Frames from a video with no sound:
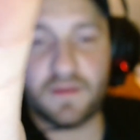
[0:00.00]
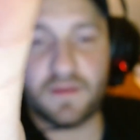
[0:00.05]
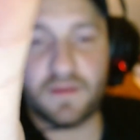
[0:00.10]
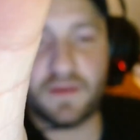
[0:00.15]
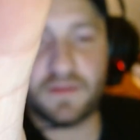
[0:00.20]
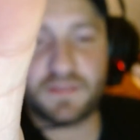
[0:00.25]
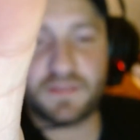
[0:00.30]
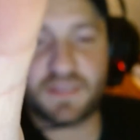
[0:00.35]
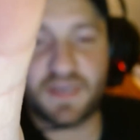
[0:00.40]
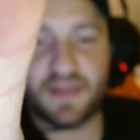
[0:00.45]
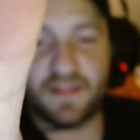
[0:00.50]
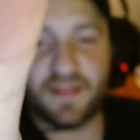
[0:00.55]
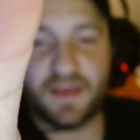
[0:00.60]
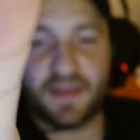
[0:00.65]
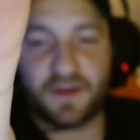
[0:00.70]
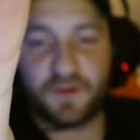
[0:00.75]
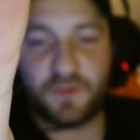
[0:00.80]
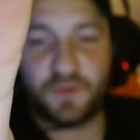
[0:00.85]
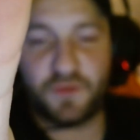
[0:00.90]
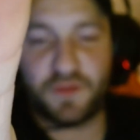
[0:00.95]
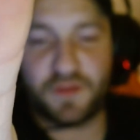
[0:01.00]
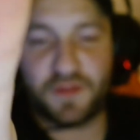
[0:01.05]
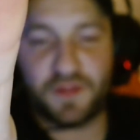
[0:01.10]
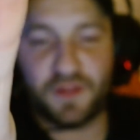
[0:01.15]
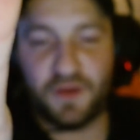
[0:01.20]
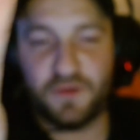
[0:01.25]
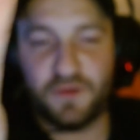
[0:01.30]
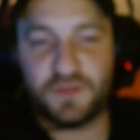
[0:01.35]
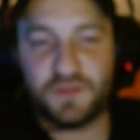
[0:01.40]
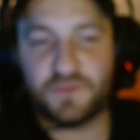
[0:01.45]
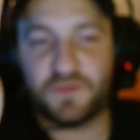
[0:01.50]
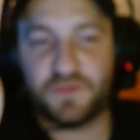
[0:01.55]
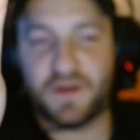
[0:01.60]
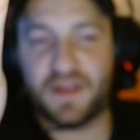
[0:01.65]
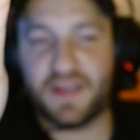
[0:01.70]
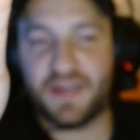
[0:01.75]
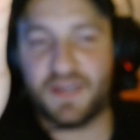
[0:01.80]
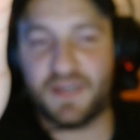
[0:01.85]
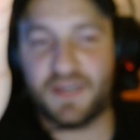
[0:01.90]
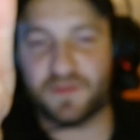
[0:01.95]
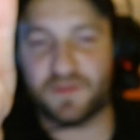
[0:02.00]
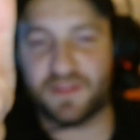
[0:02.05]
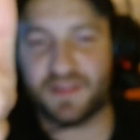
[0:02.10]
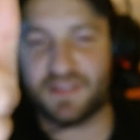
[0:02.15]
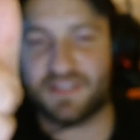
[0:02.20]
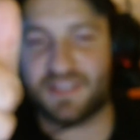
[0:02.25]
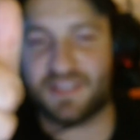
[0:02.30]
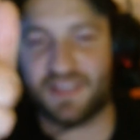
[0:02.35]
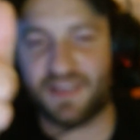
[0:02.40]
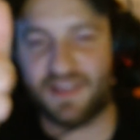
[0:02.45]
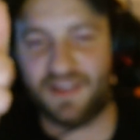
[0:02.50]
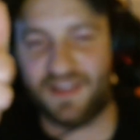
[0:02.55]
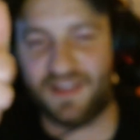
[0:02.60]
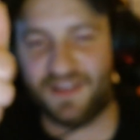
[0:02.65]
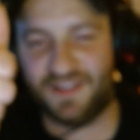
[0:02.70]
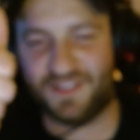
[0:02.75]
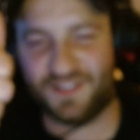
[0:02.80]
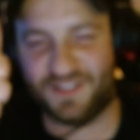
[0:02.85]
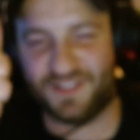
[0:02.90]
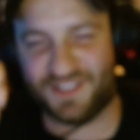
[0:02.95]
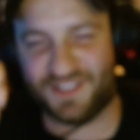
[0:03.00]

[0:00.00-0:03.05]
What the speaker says: It's got like close range, but that's it.